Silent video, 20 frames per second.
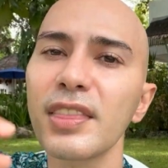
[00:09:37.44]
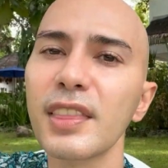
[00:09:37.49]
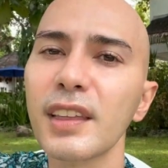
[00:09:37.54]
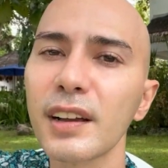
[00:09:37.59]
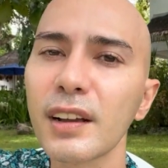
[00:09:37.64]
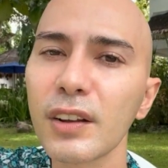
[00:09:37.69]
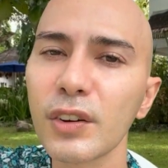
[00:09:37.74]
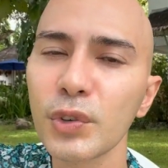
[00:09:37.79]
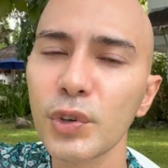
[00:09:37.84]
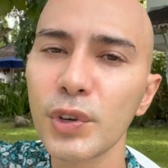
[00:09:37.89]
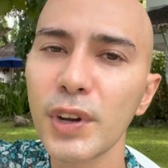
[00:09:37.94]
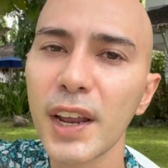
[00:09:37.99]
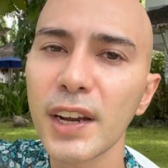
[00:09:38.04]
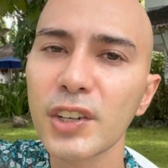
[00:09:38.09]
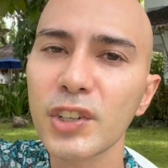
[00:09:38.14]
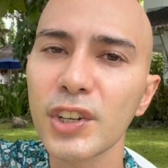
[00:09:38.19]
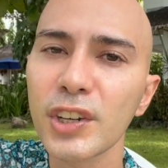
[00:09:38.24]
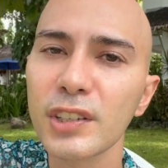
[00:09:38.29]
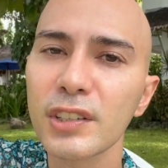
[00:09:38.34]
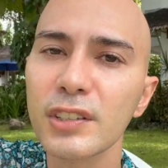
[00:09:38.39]
the crew neck
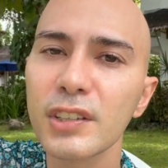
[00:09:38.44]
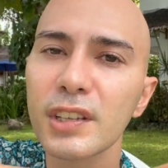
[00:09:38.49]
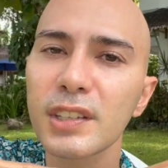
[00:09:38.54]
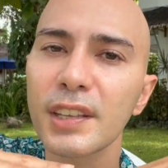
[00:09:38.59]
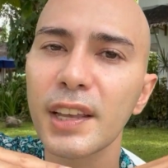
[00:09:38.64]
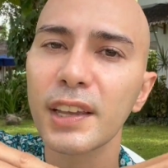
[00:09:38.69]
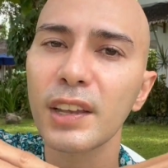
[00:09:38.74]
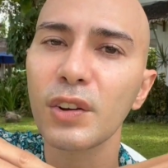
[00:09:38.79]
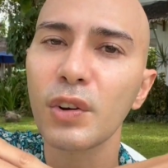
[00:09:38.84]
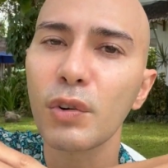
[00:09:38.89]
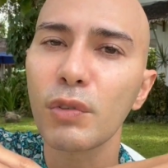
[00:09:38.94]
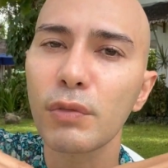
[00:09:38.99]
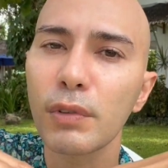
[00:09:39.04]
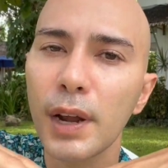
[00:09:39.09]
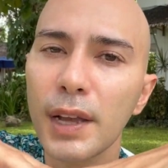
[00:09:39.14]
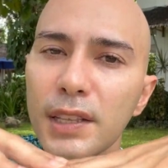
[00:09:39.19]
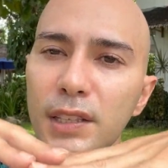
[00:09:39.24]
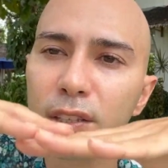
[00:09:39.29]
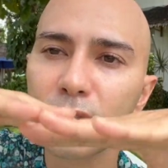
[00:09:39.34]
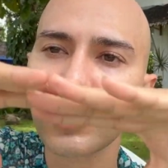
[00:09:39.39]
shirt just like you know
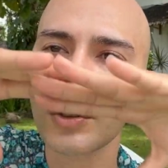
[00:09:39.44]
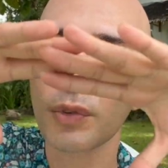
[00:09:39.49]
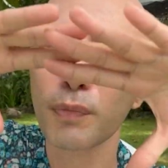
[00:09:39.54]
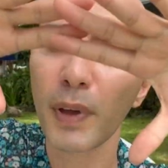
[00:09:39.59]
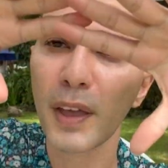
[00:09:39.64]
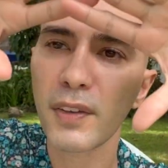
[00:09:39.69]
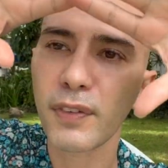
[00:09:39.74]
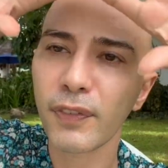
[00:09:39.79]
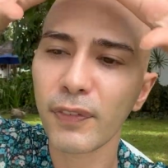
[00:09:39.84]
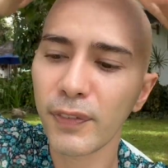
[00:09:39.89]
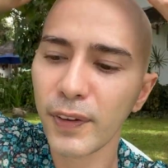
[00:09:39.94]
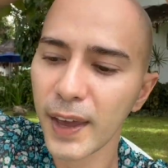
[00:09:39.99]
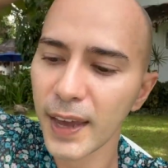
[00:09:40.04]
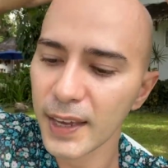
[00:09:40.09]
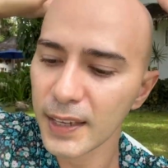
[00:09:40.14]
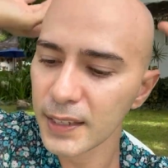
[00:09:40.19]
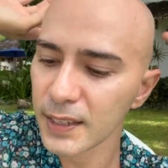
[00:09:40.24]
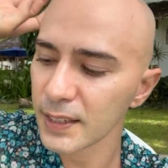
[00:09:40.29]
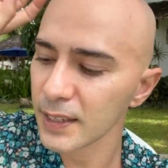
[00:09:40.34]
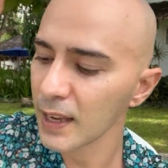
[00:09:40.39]
runs through my
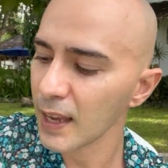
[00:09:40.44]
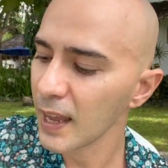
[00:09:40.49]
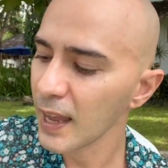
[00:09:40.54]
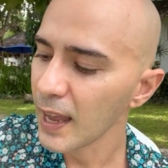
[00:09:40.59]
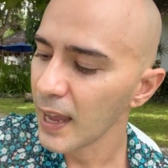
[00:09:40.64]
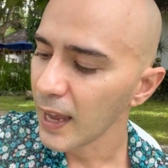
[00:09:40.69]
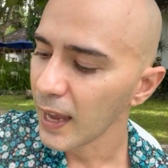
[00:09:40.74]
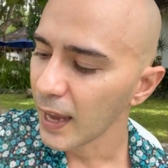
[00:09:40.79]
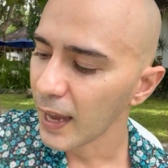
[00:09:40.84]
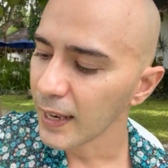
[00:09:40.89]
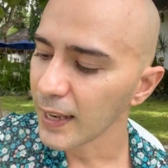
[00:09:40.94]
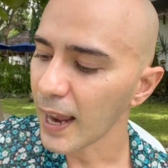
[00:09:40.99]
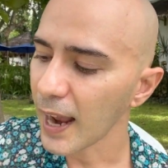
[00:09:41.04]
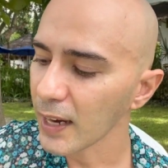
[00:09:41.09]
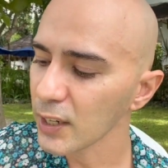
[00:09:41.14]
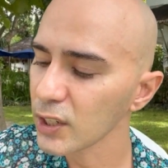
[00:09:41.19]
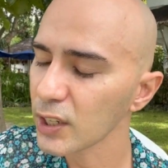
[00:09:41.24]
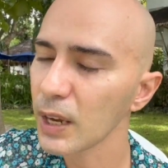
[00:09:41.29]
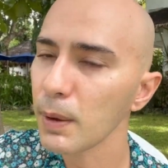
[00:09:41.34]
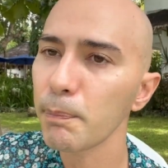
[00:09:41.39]
face it
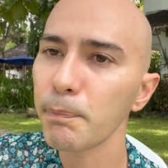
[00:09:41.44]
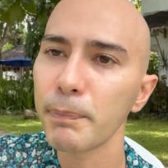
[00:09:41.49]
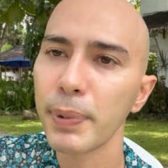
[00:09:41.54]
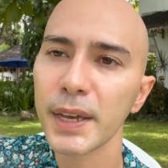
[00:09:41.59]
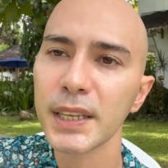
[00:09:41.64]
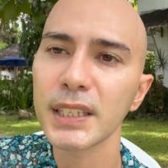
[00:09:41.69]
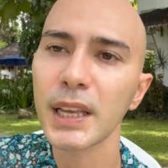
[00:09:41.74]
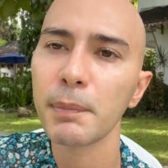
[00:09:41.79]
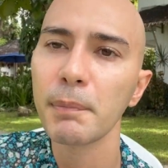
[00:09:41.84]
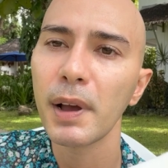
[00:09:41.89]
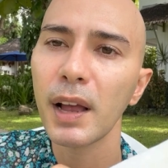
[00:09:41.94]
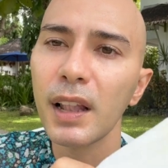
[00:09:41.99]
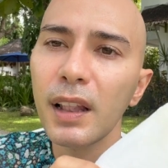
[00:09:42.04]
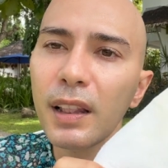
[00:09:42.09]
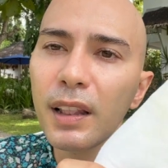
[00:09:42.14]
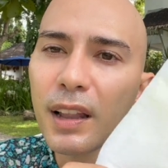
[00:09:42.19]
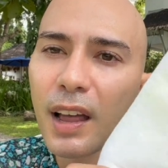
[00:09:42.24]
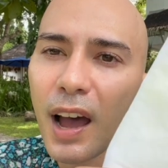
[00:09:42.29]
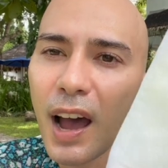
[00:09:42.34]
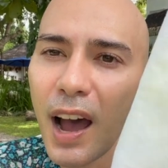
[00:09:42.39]
actually picks up a
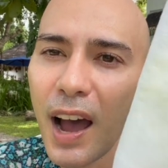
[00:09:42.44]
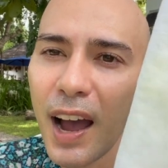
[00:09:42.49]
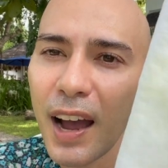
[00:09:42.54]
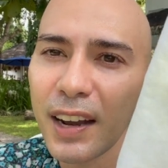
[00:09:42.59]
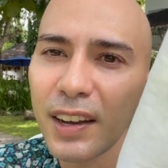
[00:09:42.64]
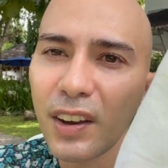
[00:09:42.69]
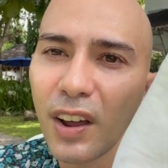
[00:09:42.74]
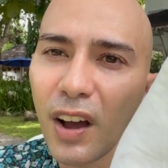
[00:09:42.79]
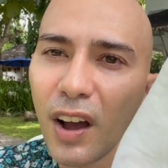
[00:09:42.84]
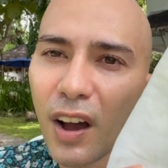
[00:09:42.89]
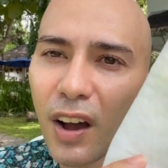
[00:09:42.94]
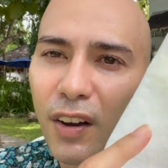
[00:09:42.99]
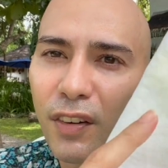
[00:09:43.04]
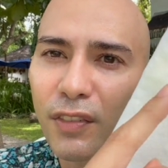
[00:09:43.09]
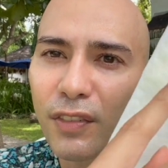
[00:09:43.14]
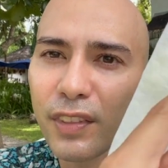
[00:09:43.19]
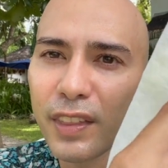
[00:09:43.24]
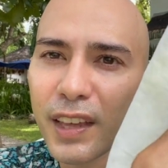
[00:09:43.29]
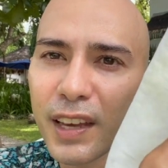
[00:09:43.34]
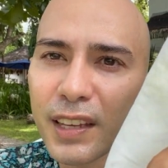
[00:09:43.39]
lot
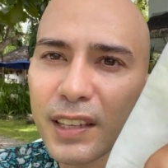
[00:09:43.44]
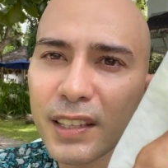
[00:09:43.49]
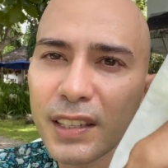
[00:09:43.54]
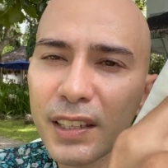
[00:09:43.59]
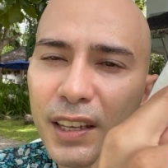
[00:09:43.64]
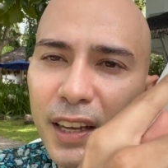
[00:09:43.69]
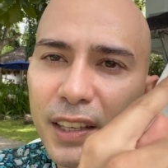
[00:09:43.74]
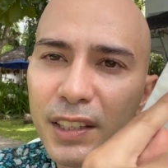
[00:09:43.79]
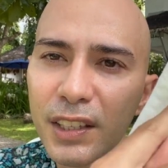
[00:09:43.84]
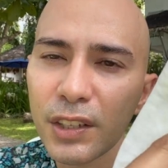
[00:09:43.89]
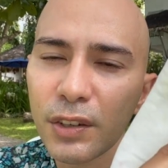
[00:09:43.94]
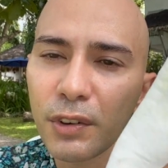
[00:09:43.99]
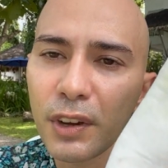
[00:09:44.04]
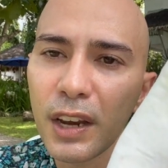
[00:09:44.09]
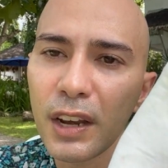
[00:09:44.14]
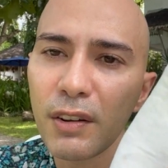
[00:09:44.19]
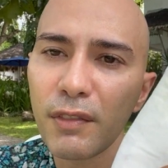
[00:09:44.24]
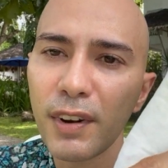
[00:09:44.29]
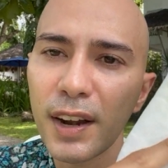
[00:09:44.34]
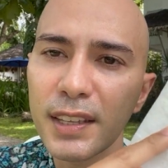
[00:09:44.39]
of this
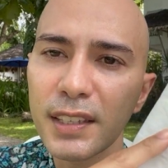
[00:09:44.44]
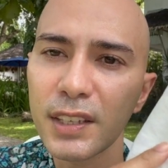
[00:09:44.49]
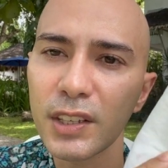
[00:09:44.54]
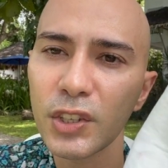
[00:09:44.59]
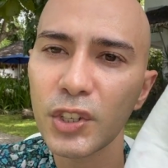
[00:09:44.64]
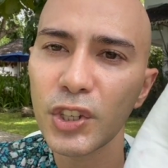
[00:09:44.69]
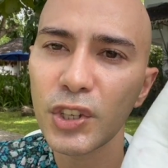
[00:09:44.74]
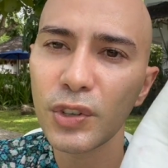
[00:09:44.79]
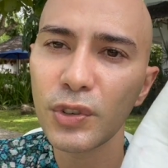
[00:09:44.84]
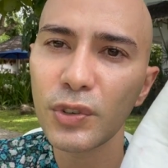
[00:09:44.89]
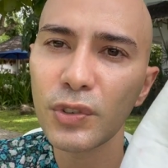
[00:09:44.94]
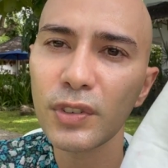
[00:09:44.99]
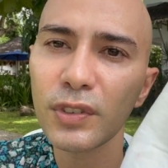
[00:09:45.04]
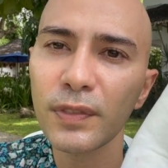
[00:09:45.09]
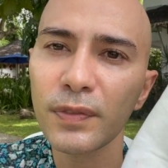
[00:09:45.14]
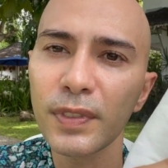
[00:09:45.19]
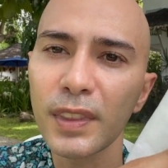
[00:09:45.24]
sunscreen residue